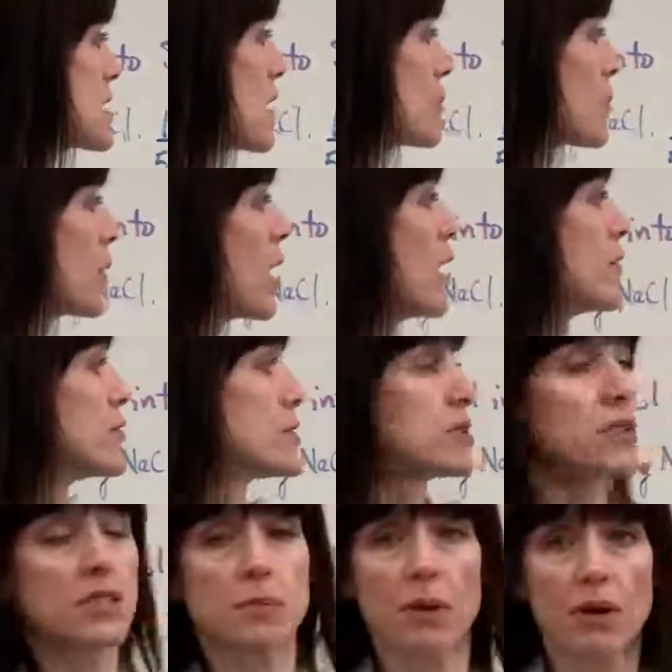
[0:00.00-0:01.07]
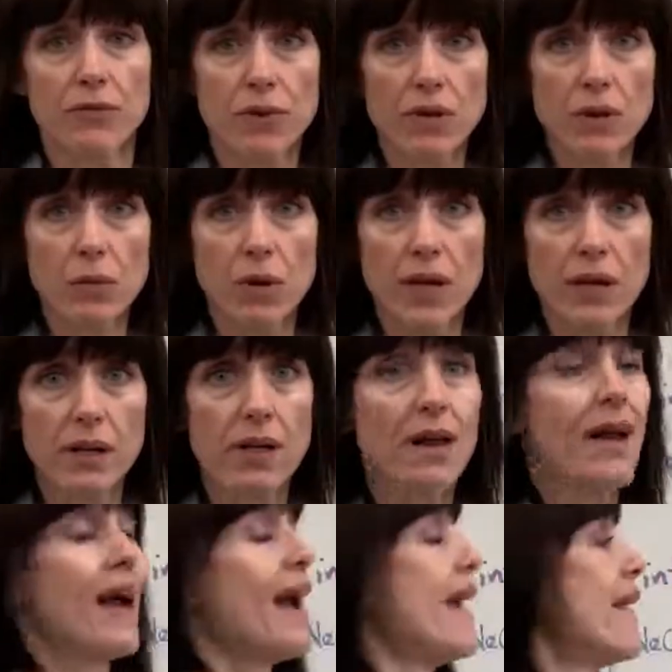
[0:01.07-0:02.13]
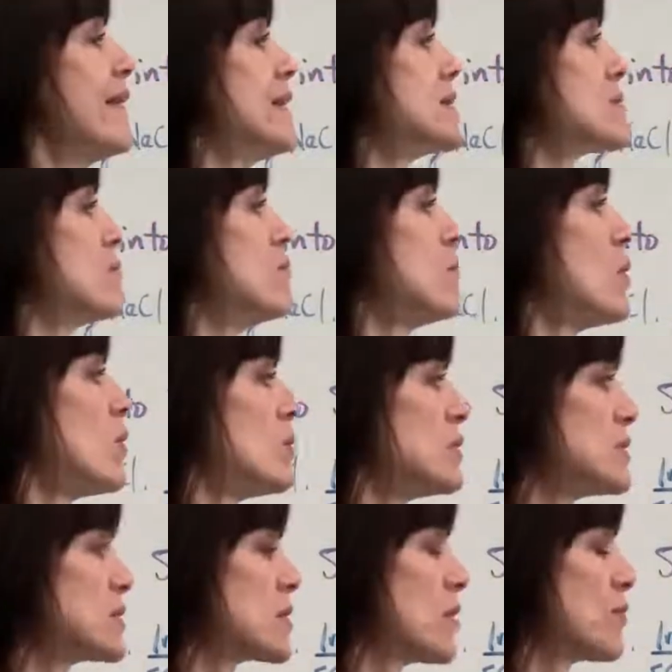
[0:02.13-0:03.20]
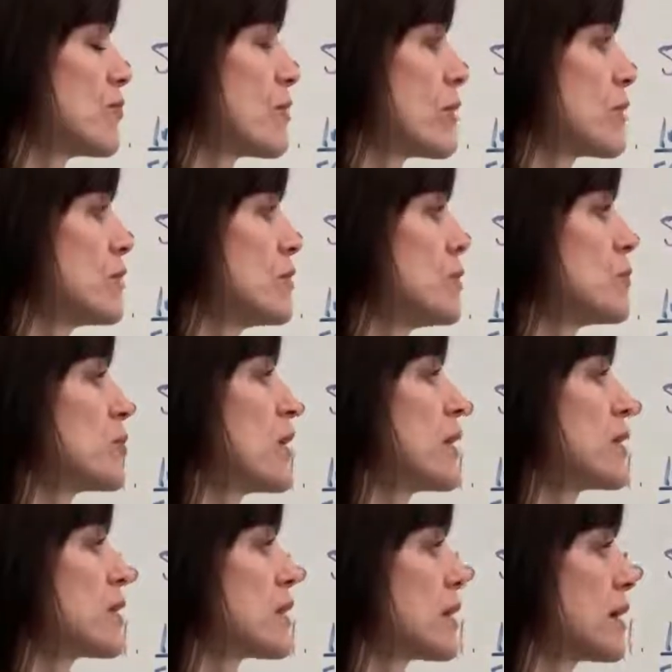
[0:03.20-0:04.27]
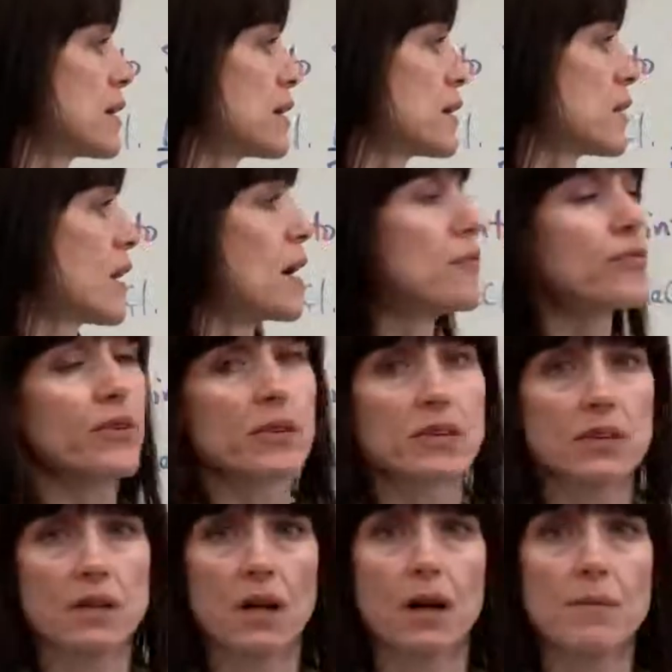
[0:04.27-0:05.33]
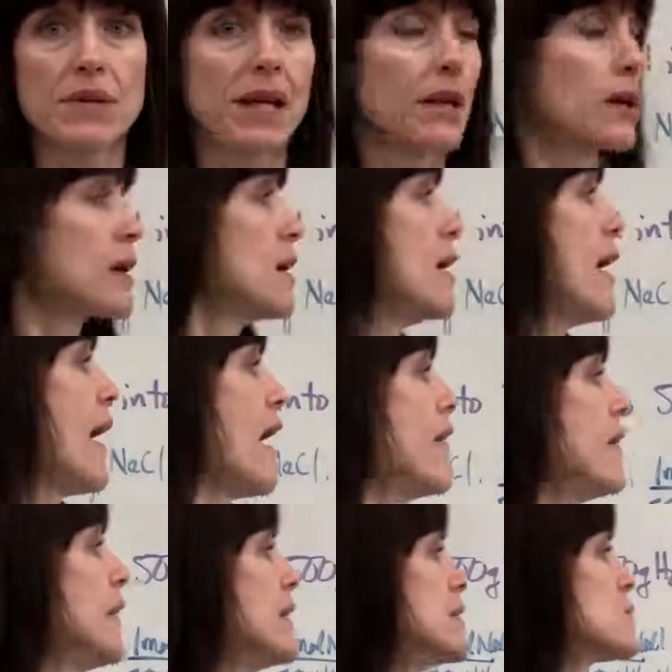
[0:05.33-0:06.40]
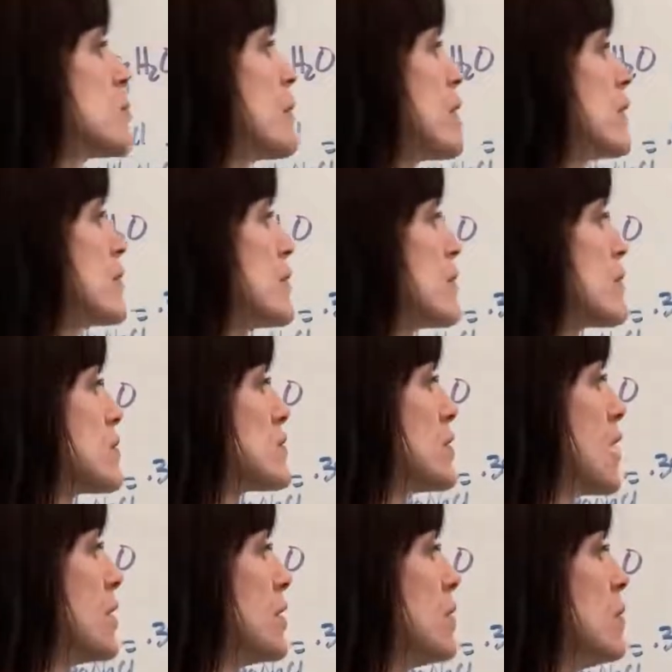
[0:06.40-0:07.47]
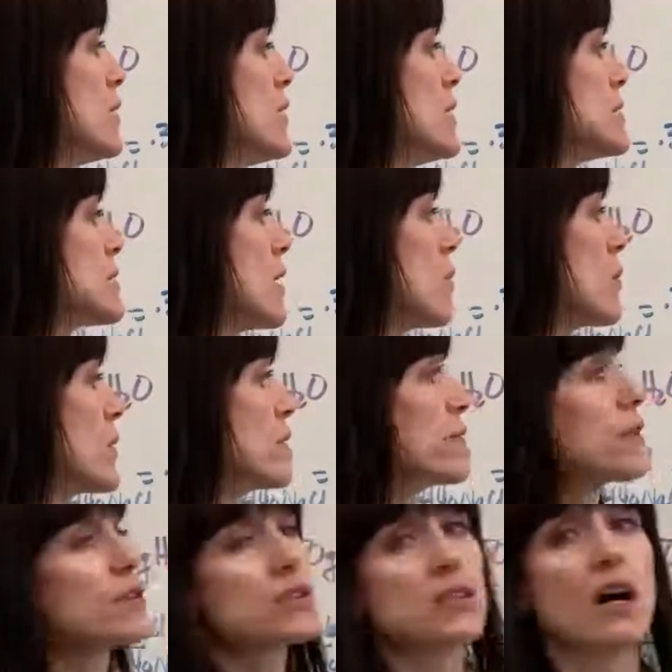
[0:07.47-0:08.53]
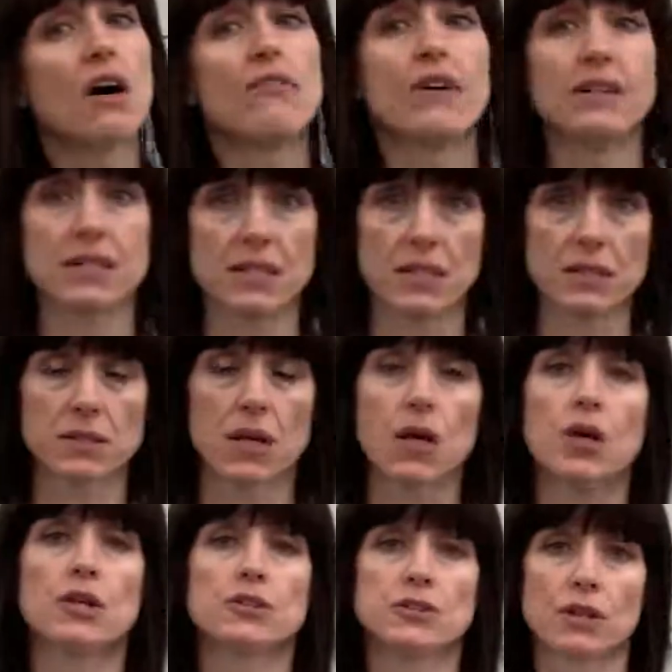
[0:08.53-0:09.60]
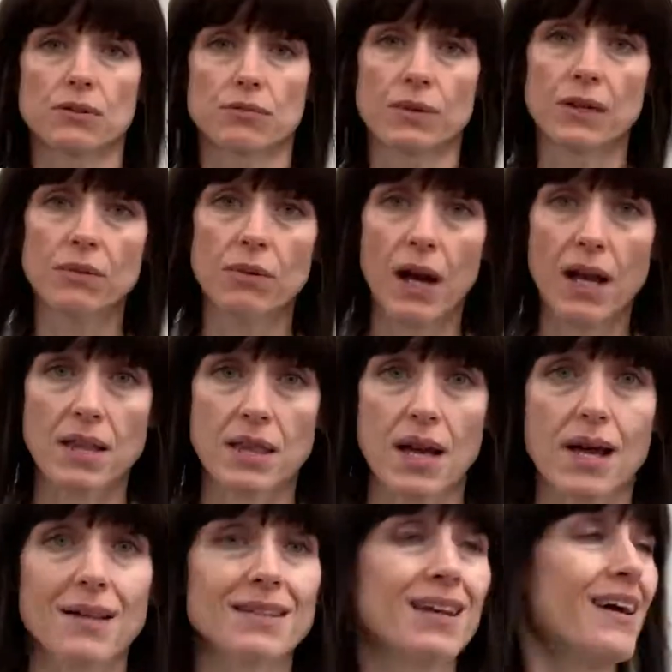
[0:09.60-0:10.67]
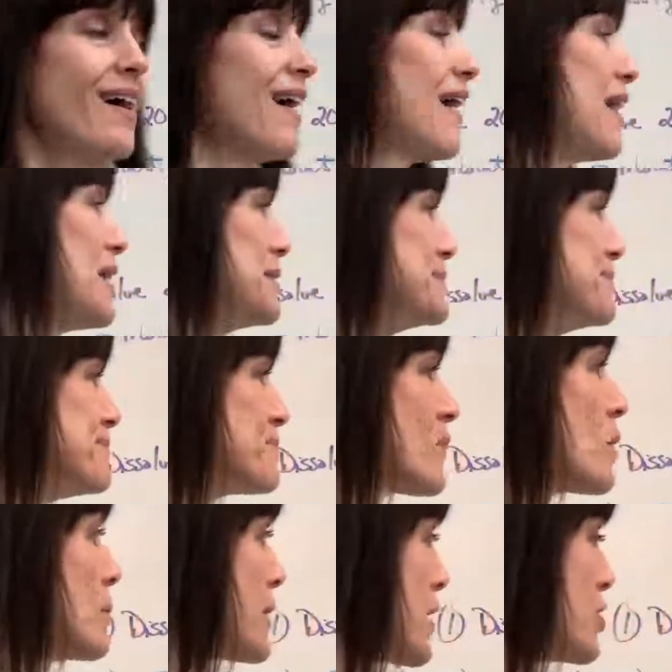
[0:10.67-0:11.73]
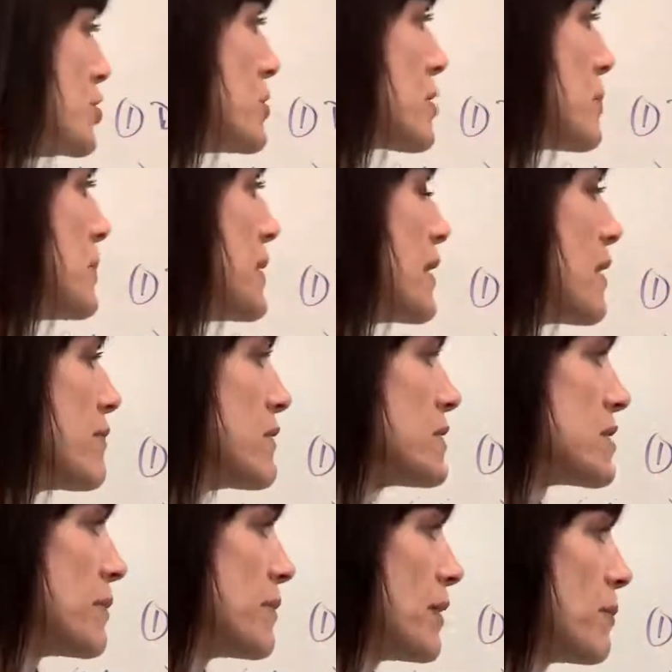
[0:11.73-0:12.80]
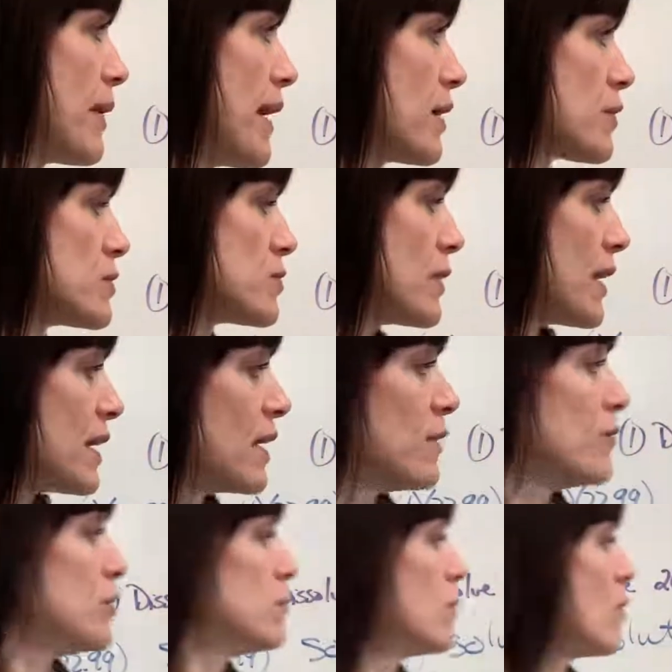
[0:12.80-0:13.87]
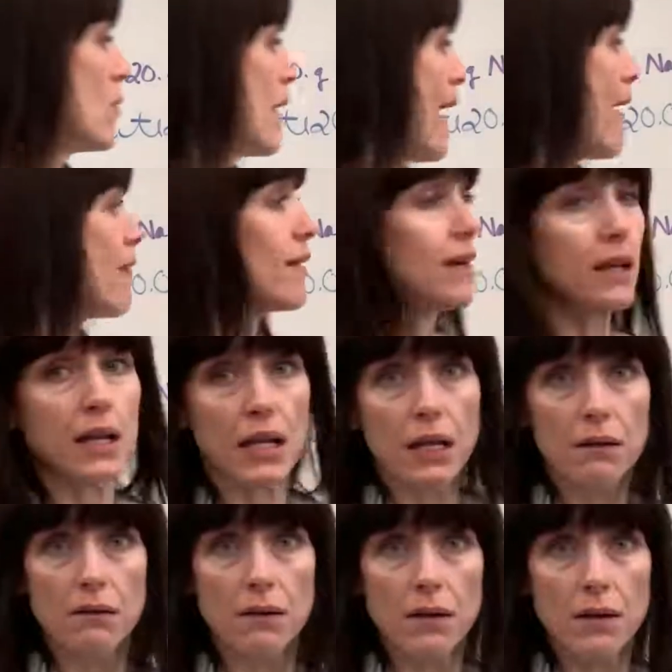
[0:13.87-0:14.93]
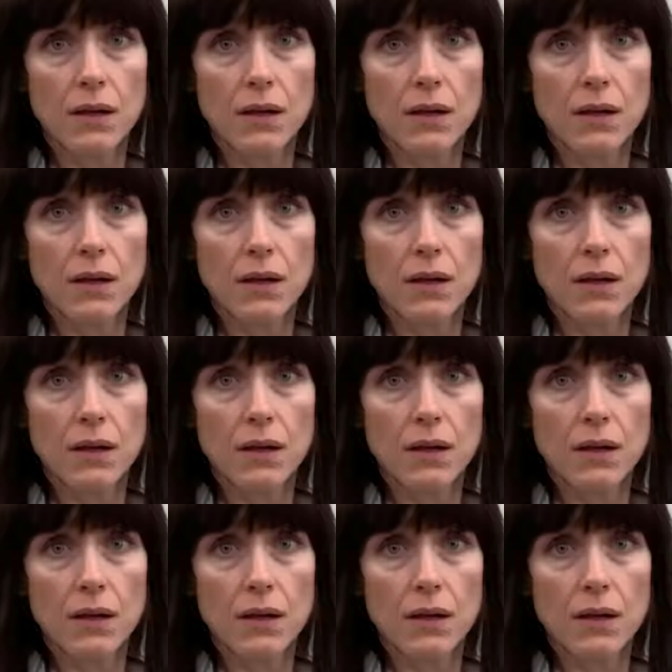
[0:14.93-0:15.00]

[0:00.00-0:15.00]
number understood to be over a one and it's moles for your numerator, kilogram for the denominator, and then it's whatever your solute is and whatever your solvent is. So rewrite that um, because you could be given something backwards or they give you molality